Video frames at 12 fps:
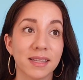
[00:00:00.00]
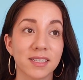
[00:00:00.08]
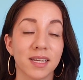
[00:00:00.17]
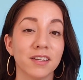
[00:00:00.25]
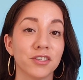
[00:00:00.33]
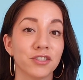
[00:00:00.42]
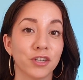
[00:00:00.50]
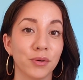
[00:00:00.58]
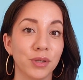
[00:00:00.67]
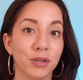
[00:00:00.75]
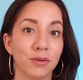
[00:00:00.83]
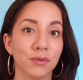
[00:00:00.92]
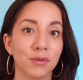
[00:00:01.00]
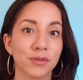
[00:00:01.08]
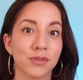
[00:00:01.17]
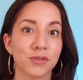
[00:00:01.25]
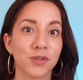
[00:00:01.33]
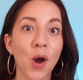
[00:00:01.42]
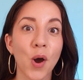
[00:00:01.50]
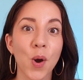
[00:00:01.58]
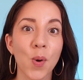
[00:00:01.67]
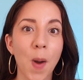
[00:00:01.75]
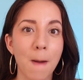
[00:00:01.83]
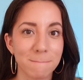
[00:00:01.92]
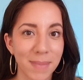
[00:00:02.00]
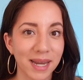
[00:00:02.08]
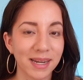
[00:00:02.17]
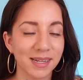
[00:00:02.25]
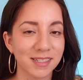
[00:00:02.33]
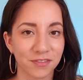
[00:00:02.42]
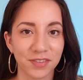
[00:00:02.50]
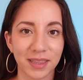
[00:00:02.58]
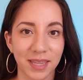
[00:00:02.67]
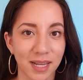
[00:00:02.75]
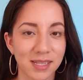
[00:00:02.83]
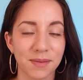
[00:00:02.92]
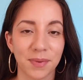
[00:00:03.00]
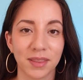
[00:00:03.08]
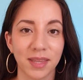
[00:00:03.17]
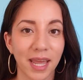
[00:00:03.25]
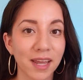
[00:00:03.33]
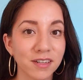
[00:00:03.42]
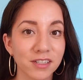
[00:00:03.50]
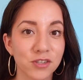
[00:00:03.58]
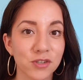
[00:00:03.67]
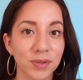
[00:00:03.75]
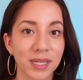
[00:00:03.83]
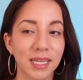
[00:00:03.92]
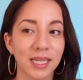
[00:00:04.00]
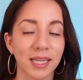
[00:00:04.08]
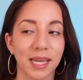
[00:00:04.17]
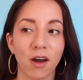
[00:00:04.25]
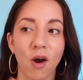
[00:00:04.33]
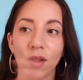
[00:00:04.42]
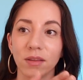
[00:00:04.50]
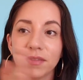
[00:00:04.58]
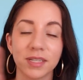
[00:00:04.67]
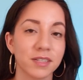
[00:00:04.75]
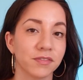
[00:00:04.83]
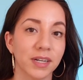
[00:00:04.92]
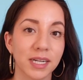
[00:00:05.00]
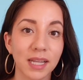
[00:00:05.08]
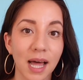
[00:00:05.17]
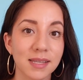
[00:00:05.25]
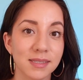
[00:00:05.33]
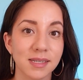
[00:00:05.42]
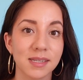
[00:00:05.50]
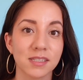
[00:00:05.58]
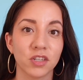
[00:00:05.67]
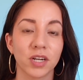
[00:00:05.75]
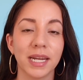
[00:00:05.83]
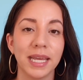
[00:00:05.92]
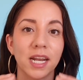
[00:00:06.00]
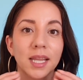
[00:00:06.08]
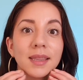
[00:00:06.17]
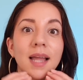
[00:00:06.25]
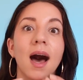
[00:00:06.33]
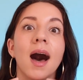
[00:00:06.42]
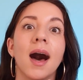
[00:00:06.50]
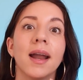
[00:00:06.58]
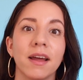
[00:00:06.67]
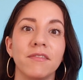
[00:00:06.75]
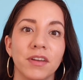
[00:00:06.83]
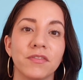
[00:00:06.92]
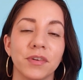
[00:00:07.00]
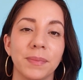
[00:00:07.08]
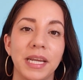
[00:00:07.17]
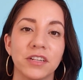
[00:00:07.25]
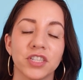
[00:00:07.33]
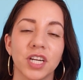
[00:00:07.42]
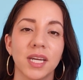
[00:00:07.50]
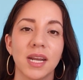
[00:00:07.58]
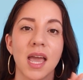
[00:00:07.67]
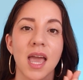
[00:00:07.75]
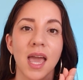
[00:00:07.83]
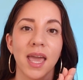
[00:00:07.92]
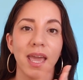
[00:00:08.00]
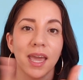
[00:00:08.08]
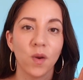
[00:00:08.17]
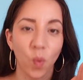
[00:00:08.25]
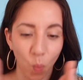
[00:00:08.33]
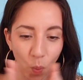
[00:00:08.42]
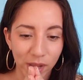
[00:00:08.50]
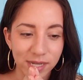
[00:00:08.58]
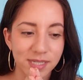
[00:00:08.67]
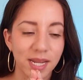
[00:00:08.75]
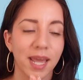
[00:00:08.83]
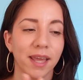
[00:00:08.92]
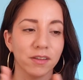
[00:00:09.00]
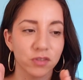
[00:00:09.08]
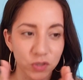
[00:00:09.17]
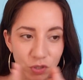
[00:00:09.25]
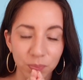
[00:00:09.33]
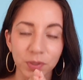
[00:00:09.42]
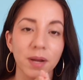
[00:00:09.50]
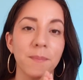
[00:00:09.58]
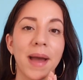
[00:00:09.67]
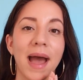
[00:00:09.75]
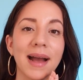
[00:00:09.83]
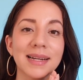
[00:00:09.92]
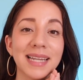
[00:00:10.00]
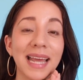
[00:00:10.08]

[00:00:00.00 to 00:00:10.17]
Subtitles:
it's gonna show you so many different things about the industry, like all of the different classes. You're gonna get a lot of information in one day, super compact,